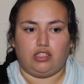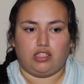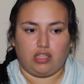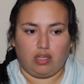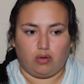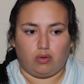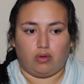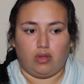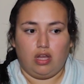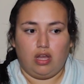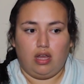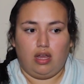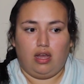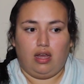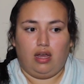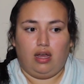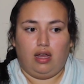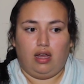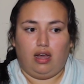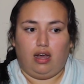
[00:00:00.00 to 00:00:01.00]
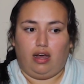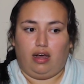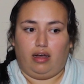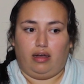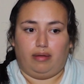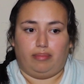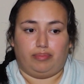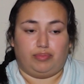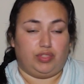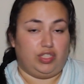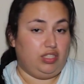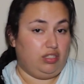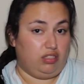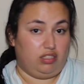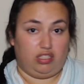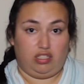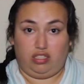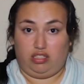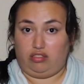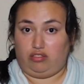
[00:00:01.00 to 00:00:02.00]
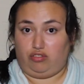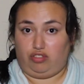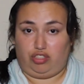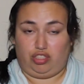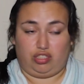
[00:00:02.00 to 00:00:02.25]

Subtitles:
So he